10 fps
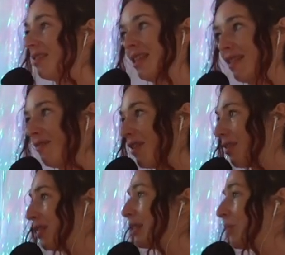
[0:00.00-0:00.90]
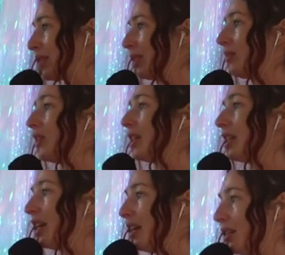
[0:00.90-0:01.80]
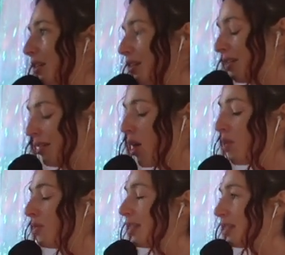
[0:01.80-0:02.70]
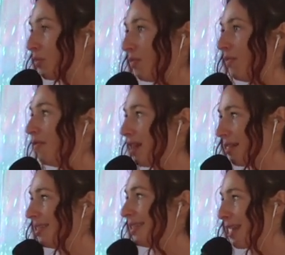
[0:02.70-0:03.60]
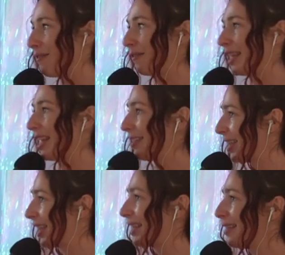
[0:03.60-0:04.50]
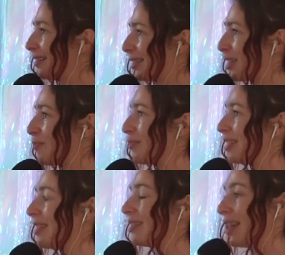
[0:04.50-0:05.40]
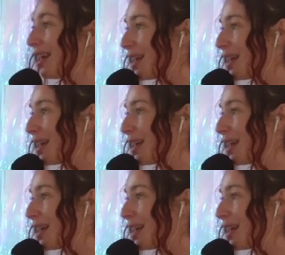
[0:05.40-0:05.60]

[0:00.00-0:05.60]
did very specific and hosted very safely psychedelic ceremonies and